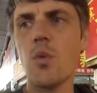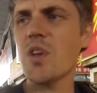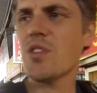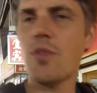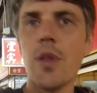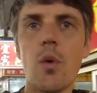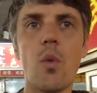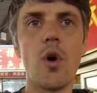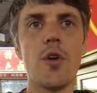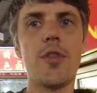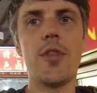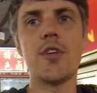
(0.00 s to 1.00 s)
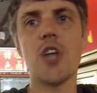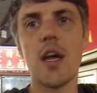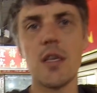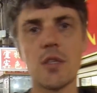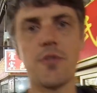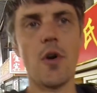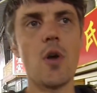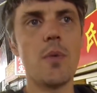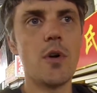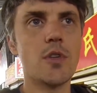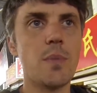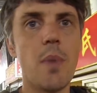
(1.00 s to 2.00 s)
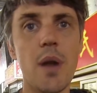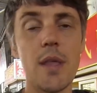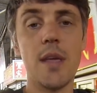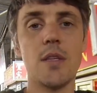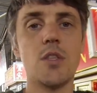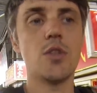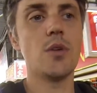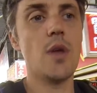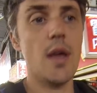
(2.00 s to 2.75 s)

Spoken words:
it wasn't really worth the Chinese farmer's money to